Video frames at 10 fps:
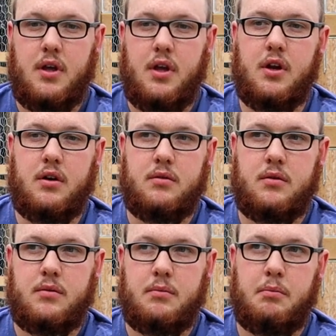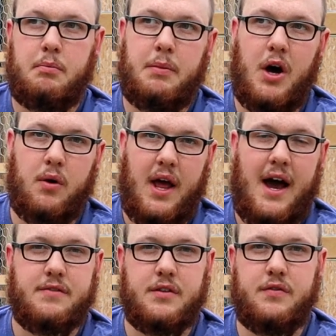you know, about
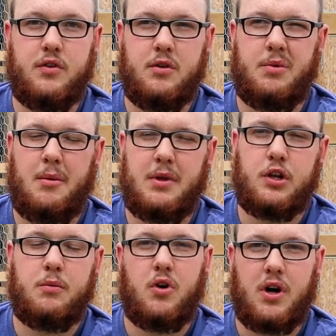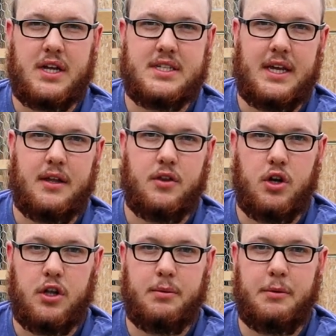half the food, probably a little more because they're a
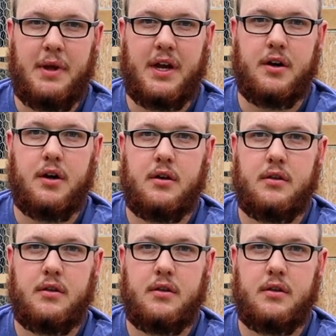little bit bigger,